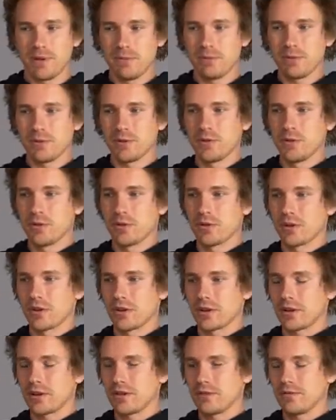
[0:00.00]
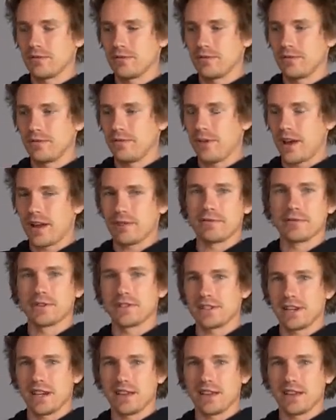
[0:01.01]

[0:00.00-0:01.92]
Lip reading: people who are 5'10",